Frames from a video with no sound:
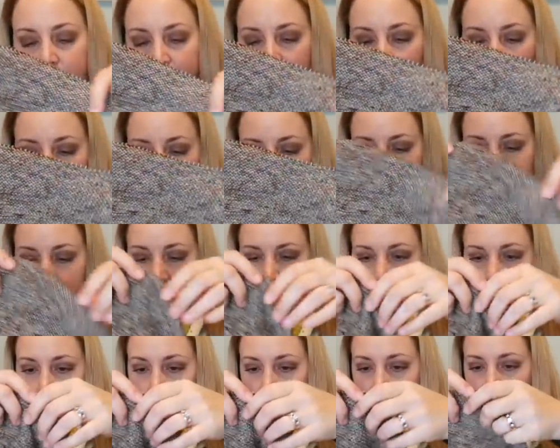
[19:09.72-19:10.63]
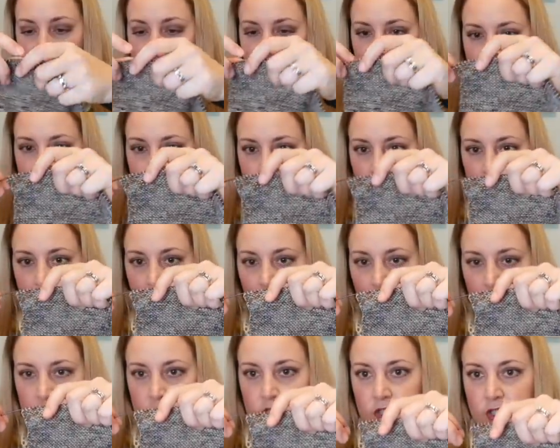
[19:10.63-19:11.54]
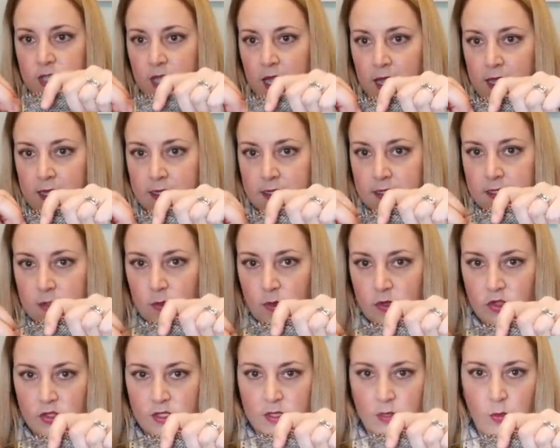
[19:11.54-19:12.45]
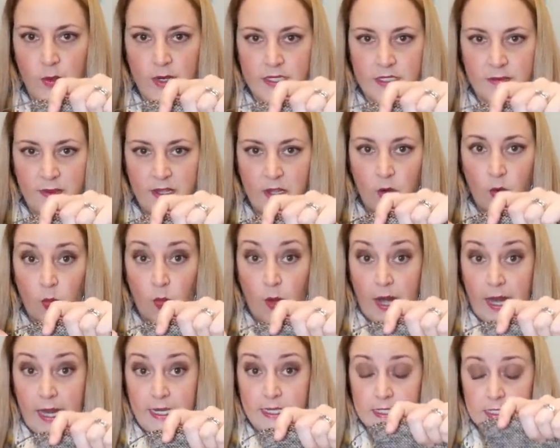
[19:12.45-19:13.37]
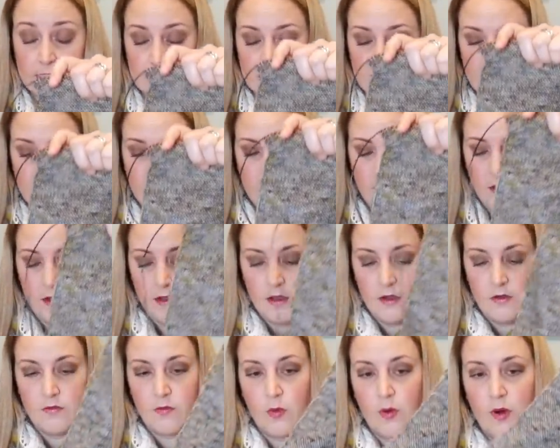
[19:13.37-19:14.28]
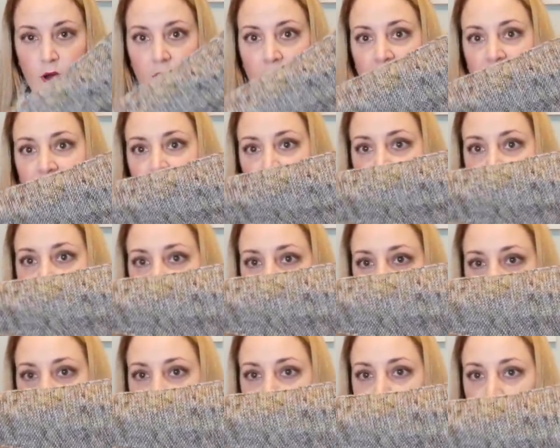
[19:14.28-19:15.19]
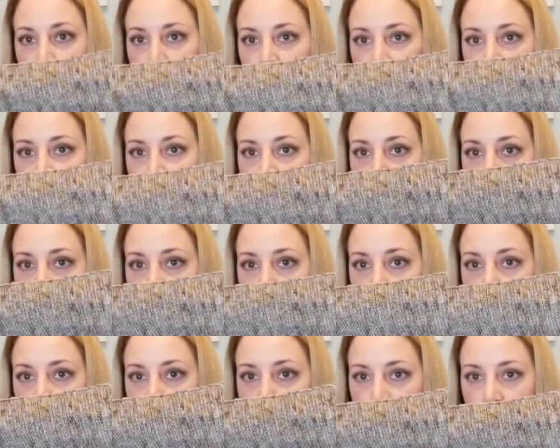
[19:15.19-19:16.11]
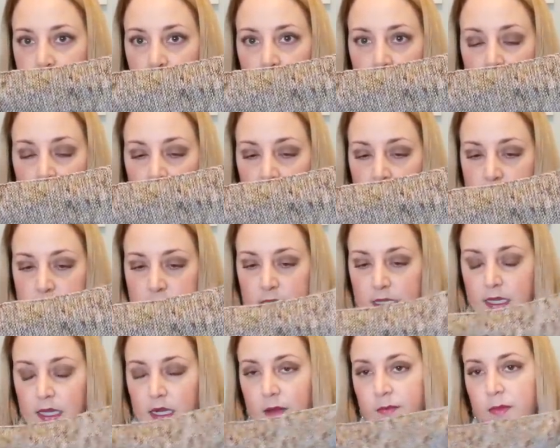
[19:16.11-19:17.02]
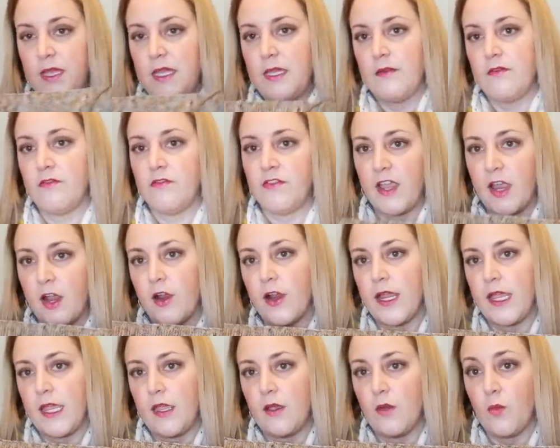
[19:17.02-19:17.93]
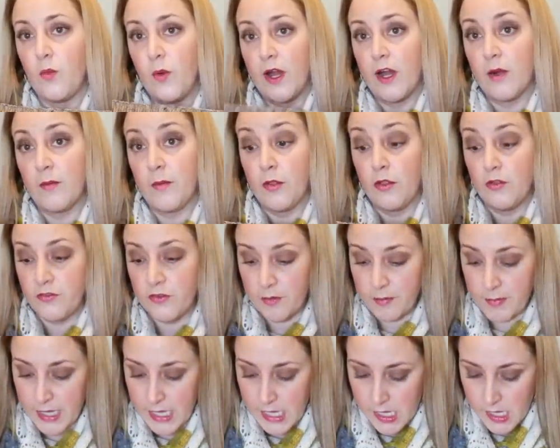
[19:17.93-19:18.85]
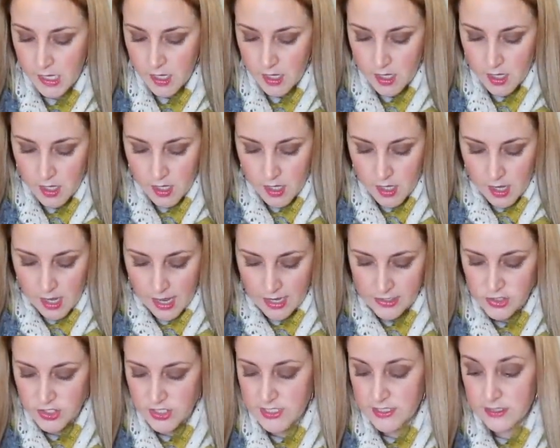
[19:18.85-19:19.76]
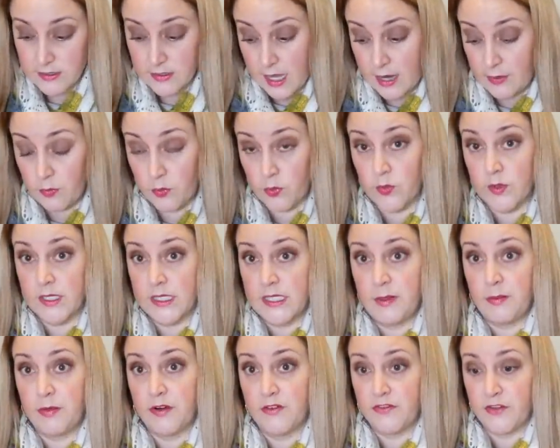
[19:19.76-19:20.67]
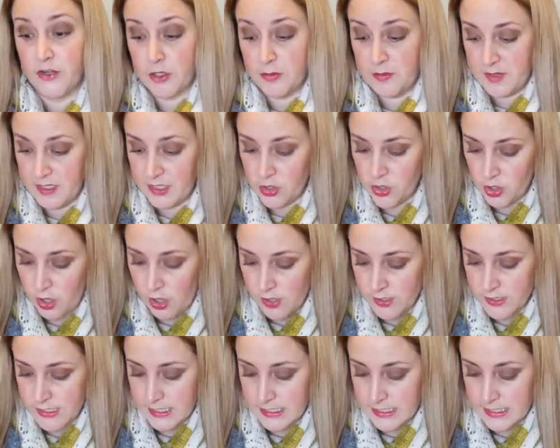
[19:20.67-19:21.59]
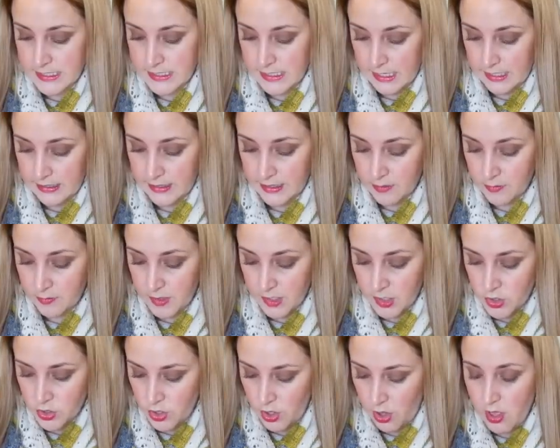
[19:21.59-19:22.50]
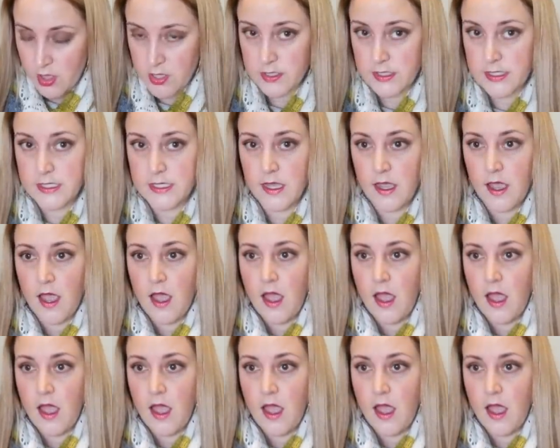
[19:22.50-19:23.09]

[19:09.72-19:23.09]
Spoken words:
also I'm knitting the large size, which is going to be great for having a big, huge shawl. And it's going to be very wearable for me. I really prefer big shawls and styling big shawls.